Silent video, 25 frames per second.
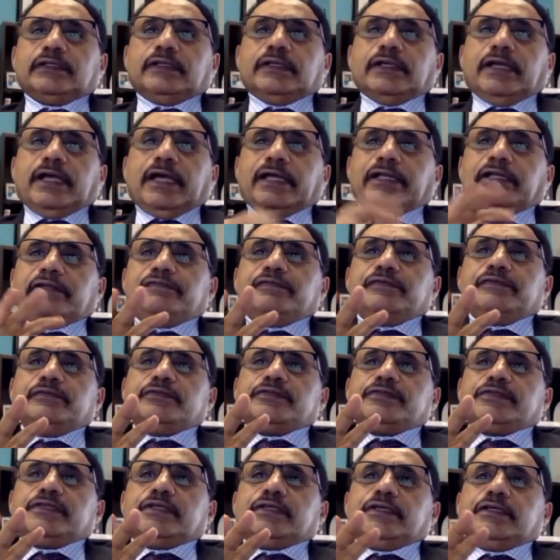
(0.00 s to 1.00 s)
And if you
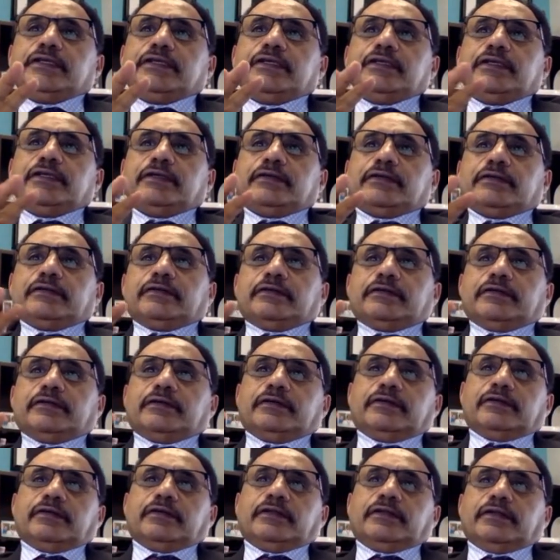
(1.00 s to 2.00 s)
see here,
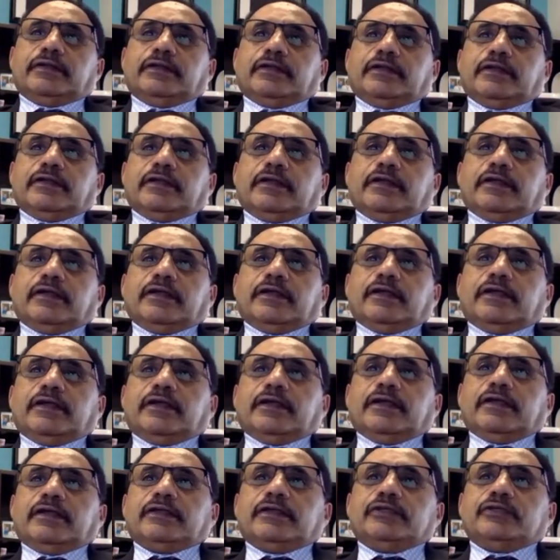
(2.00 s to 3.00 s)

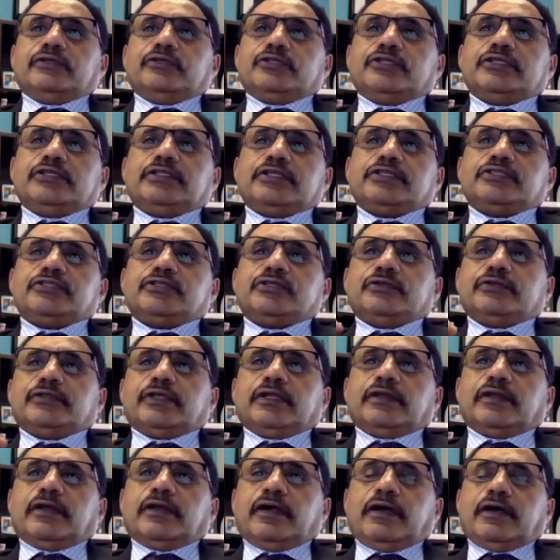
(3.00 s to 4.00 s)
you see the
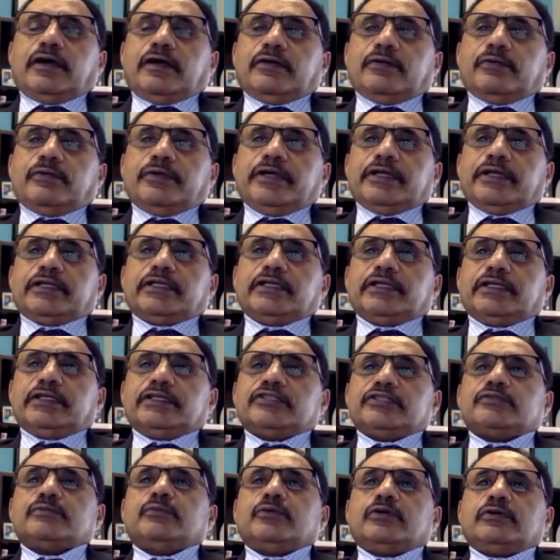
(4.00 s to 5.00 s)
students are working in a
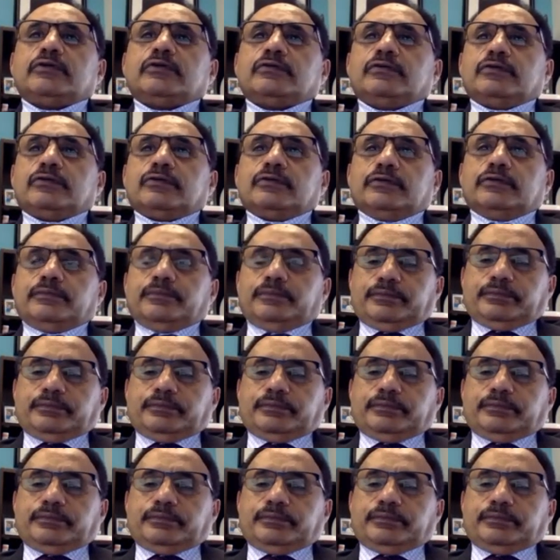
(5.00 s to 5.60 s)
small group.